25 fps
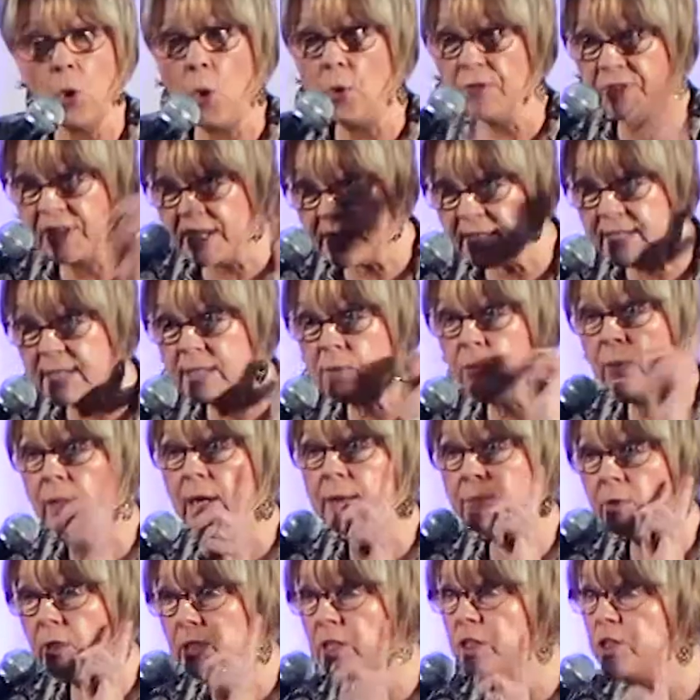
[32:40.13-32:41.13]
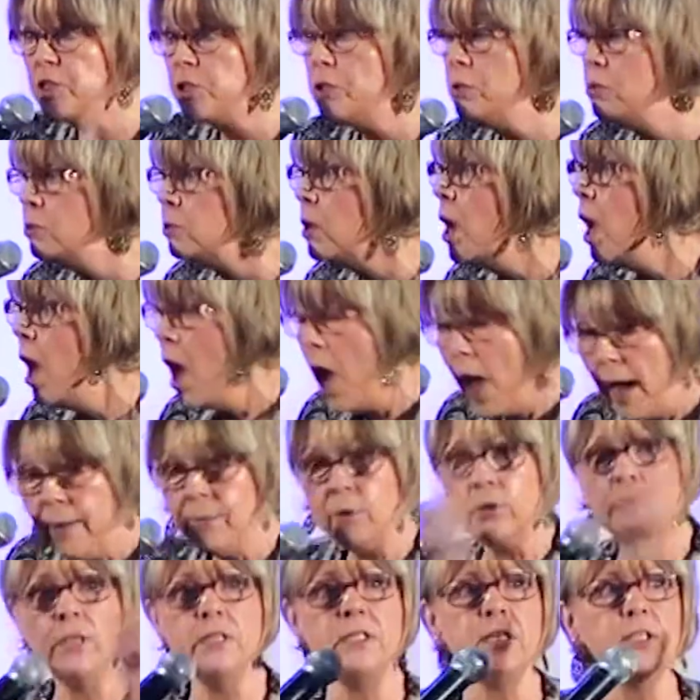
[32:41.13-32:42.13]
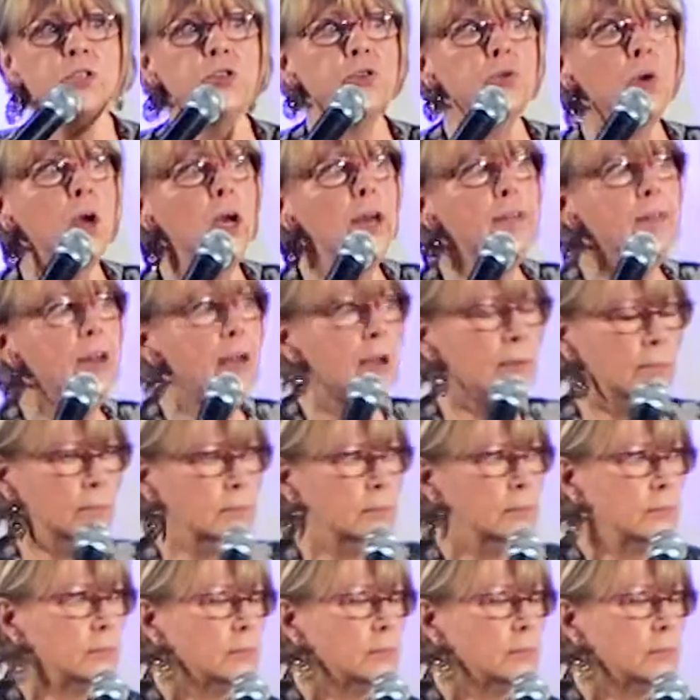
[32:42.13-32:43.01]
This is what I'm going to do. I'm going to destroy them.